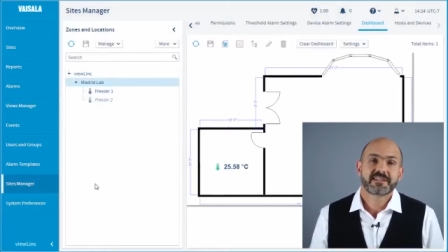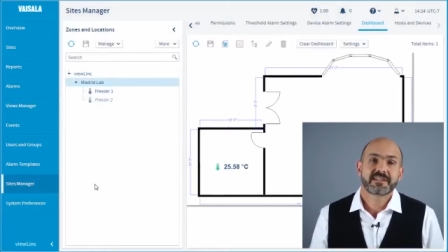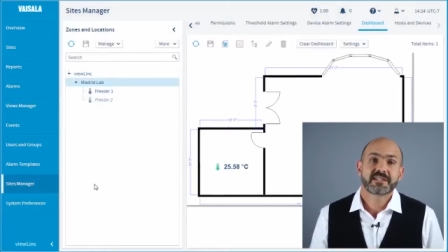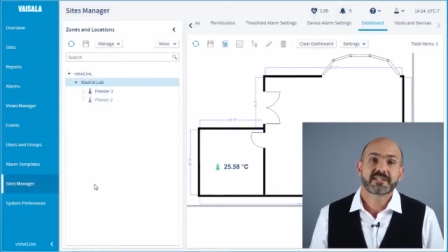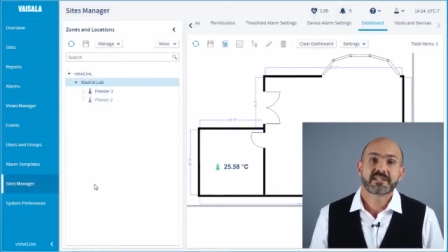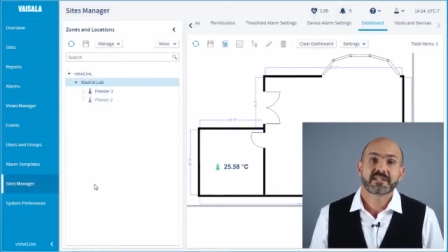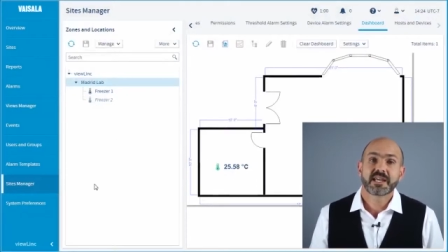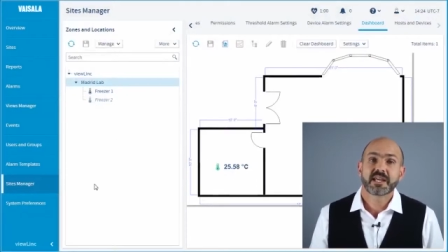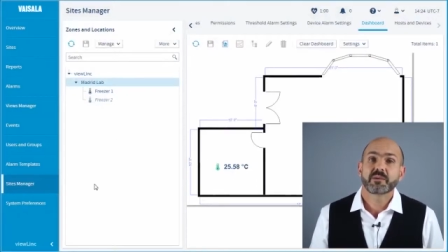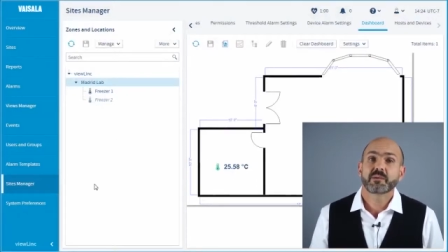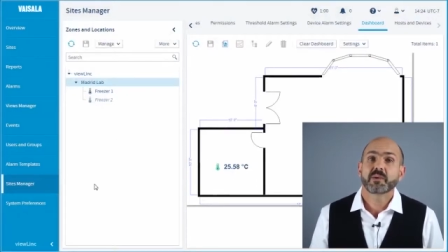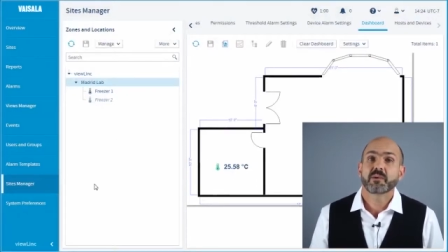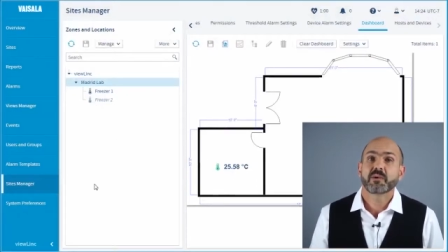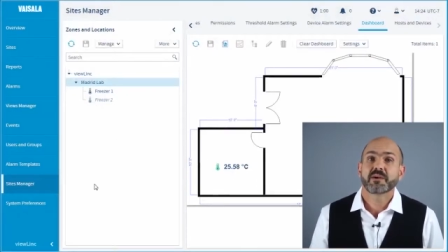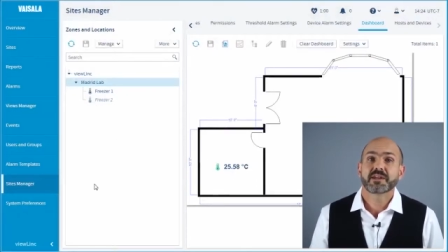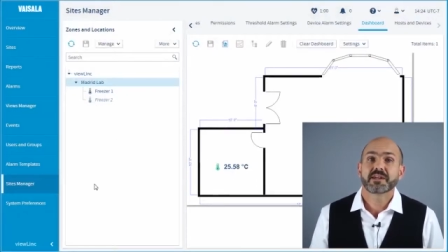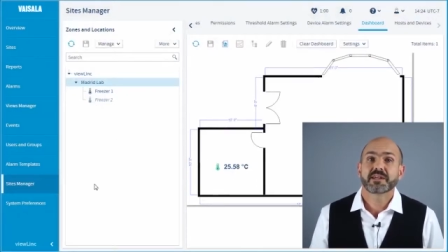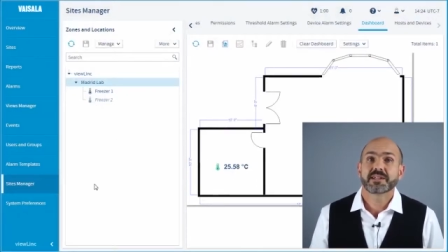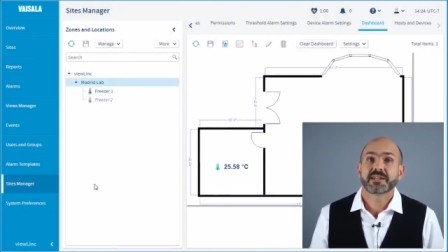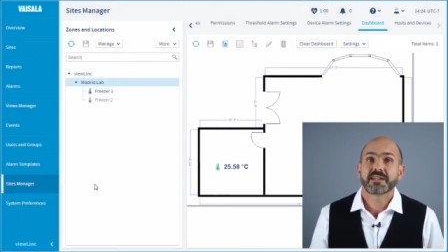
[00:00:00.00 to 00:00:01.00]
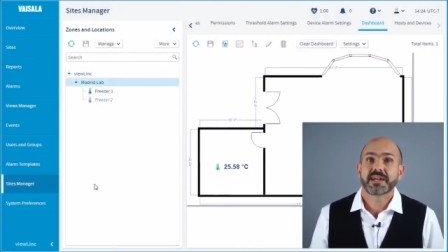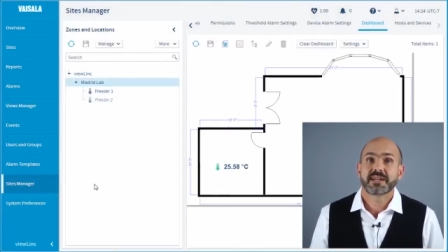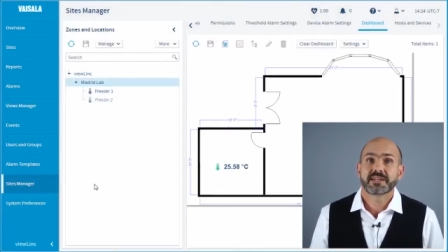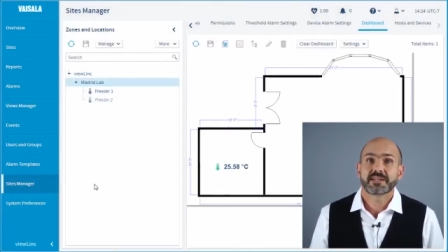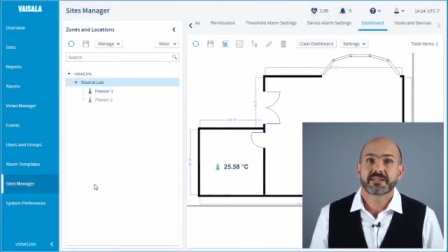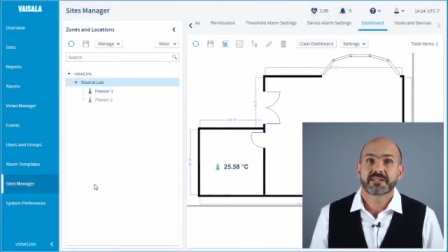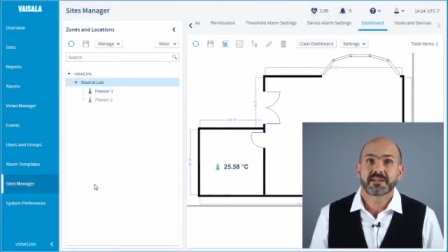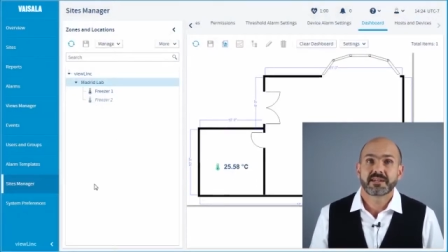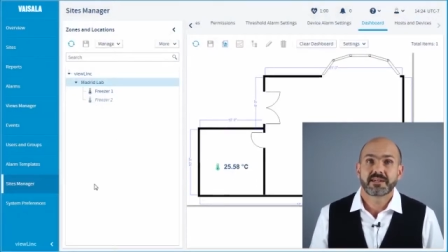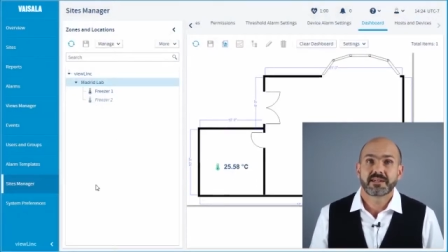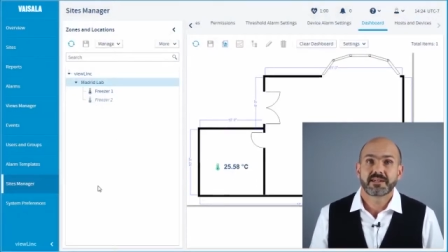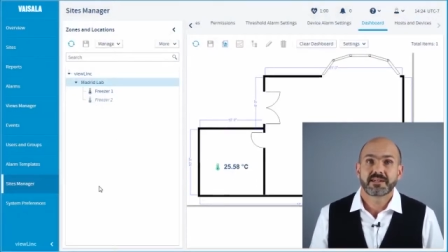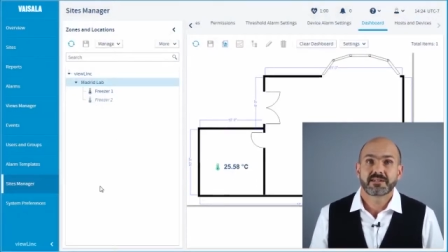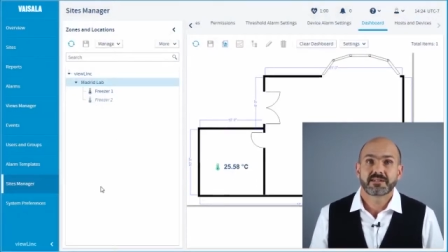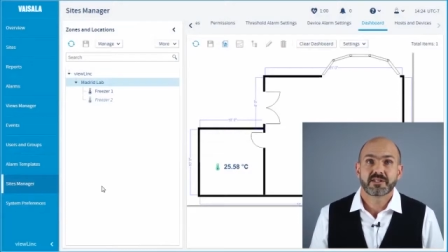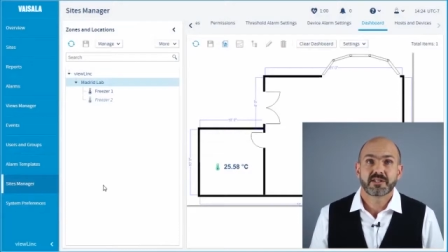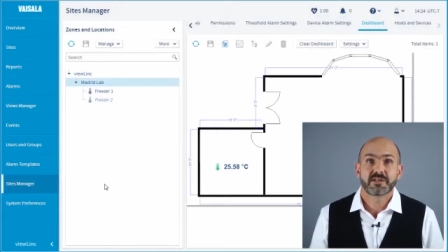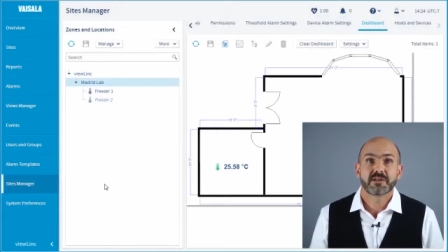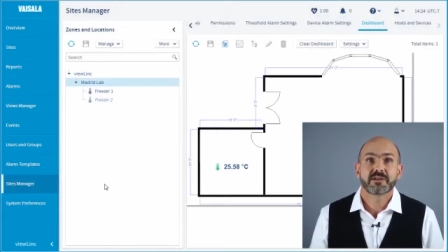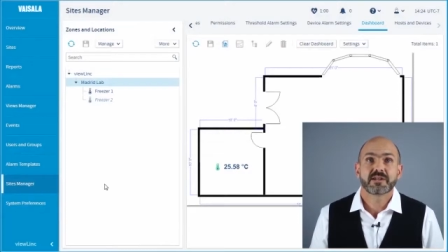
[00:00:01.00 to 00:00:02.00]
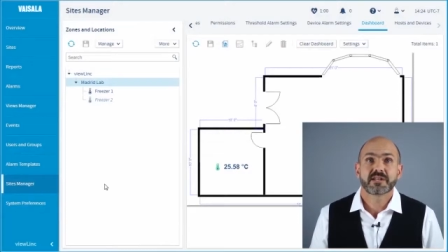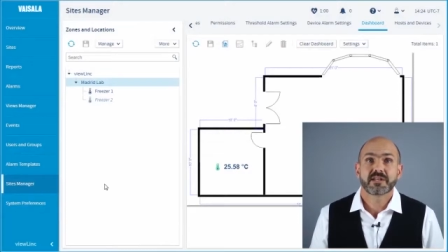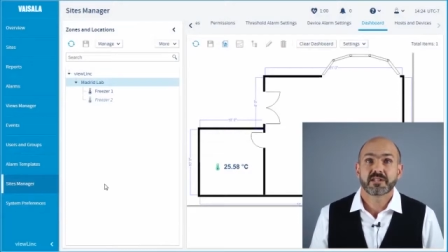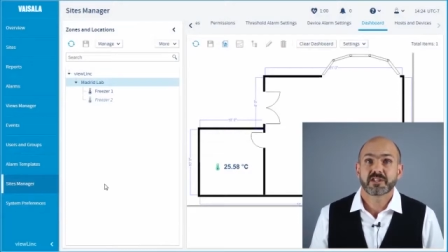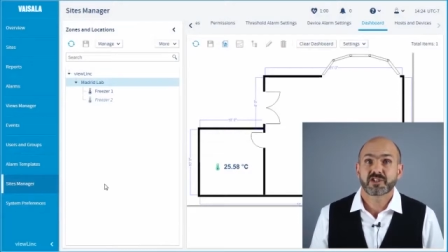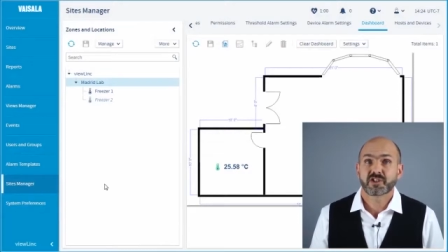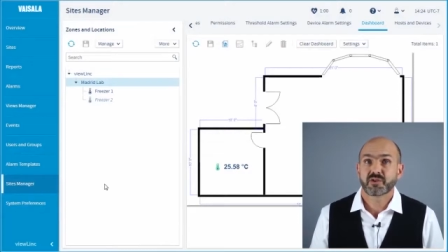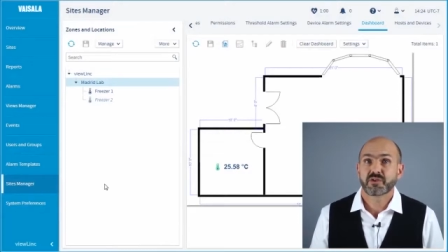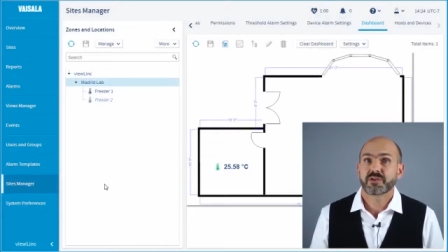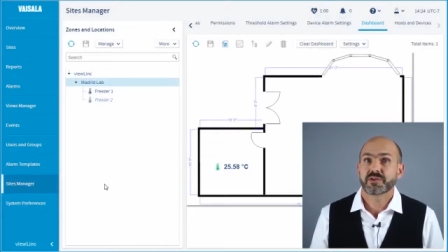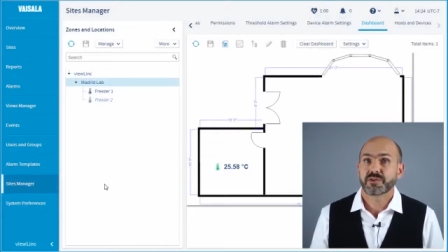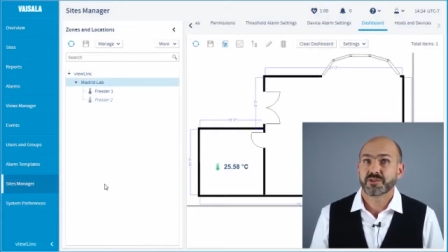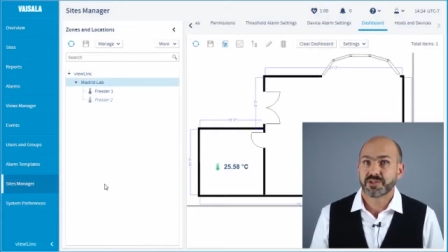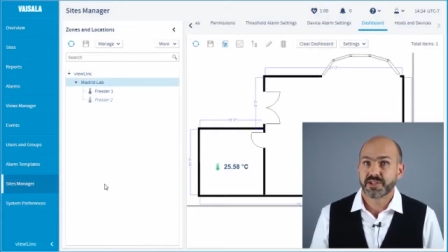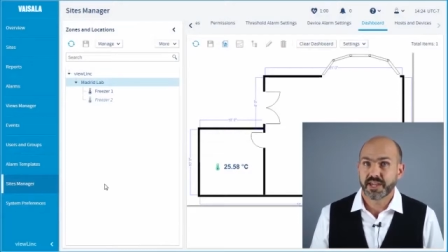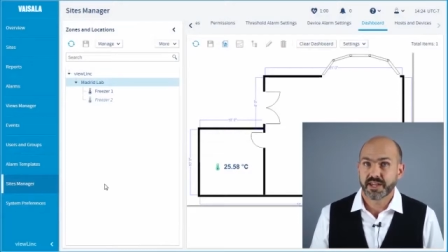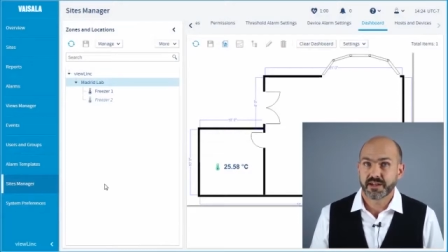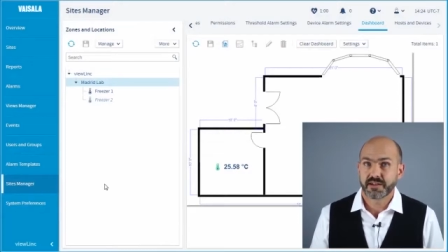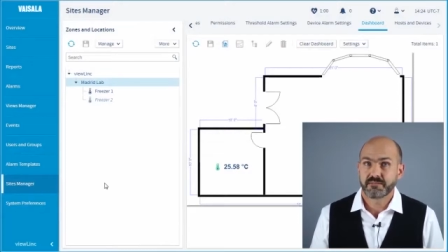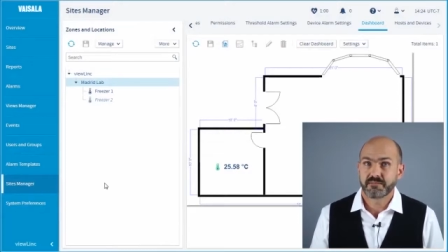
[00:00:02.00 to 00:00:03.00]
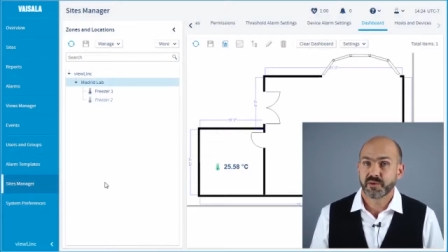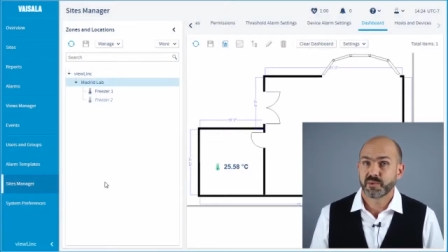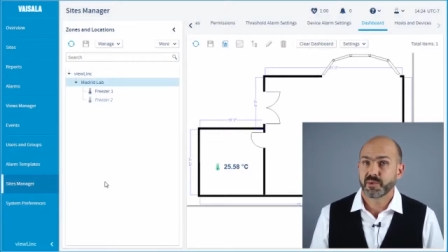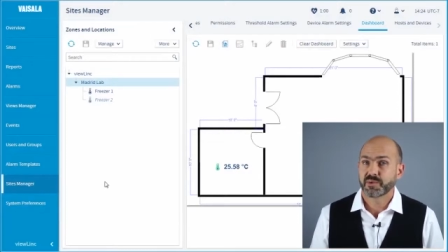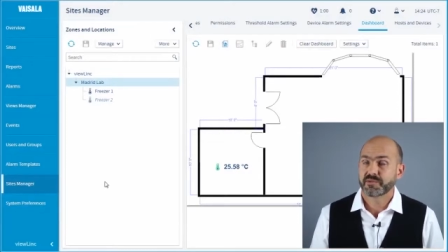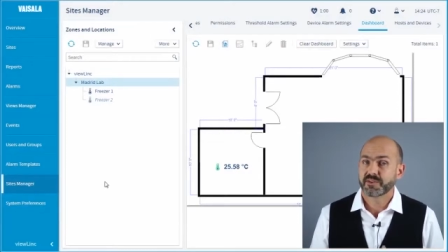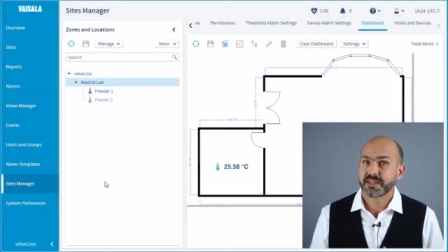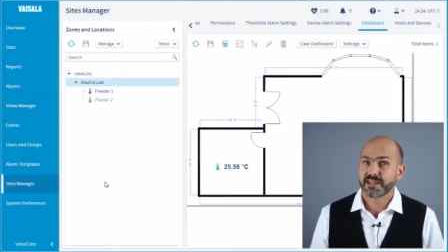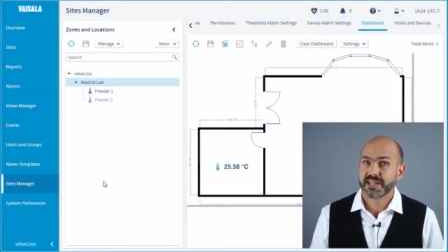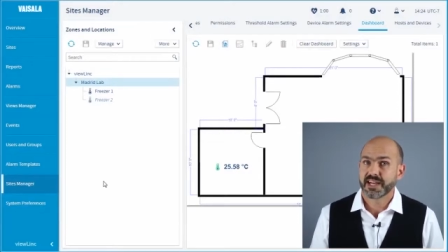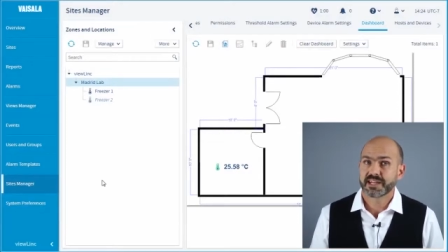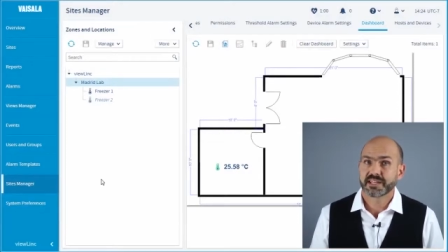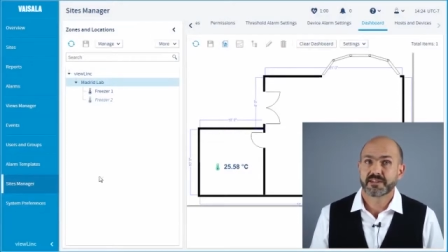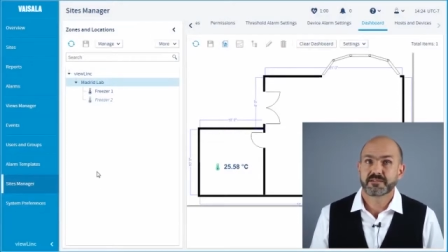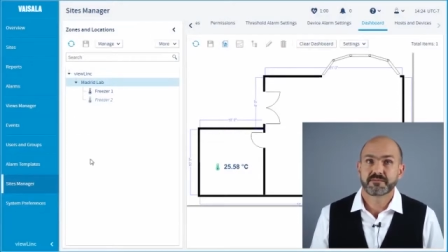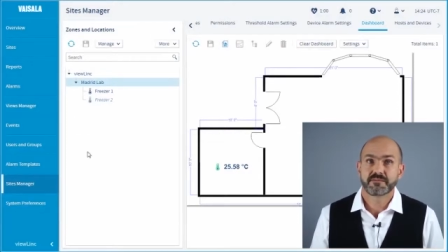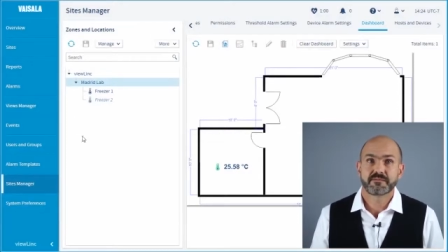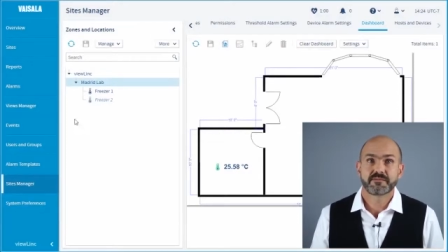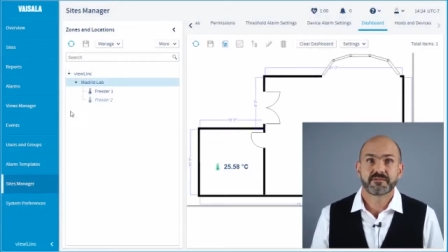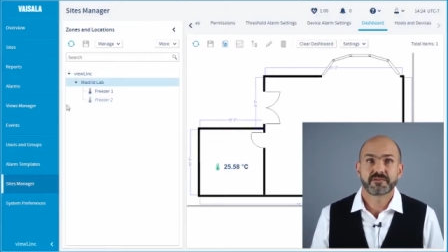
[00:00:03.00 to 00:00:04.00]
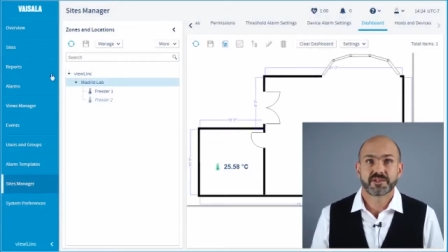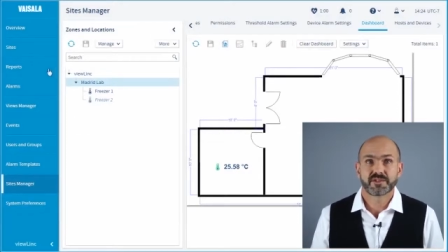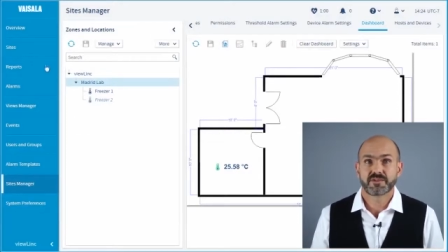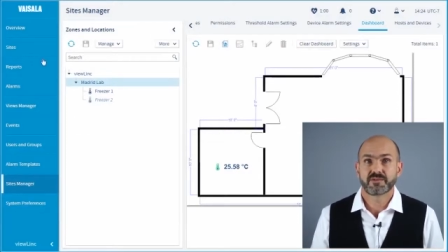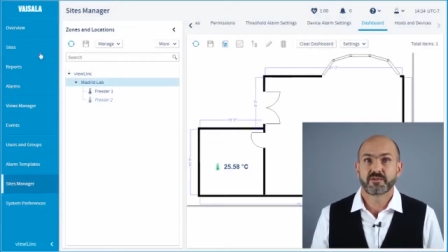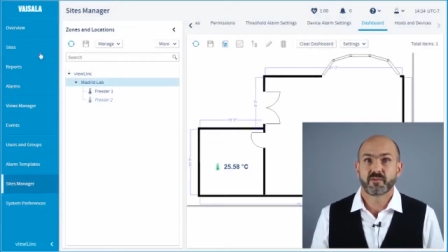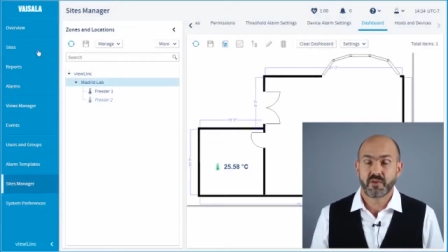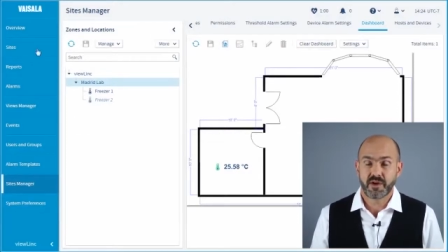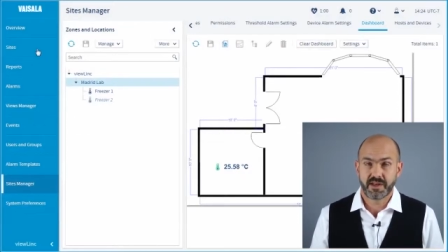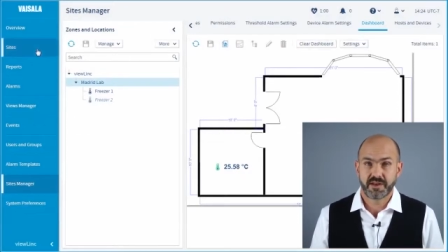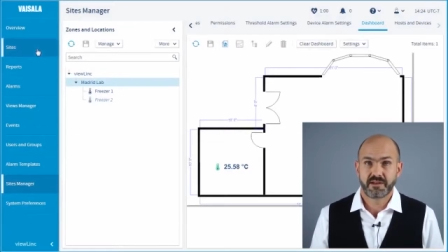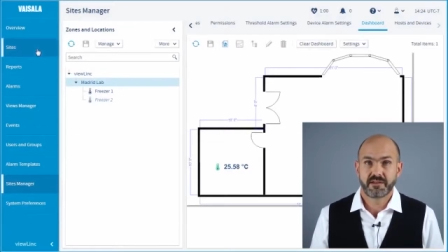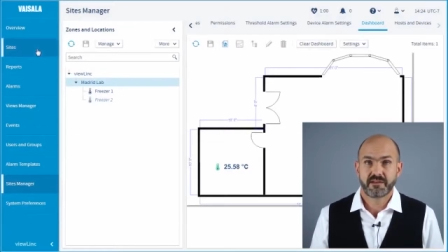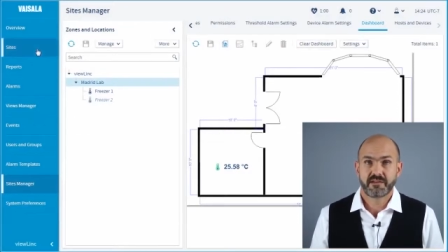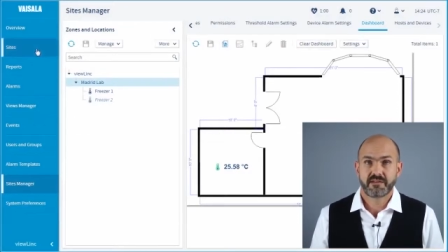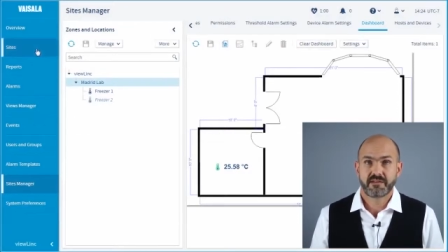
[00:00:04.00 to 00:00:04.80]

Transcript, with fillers: Let's say we want to collect uh, to look at historical data that we've collected from freezer 1.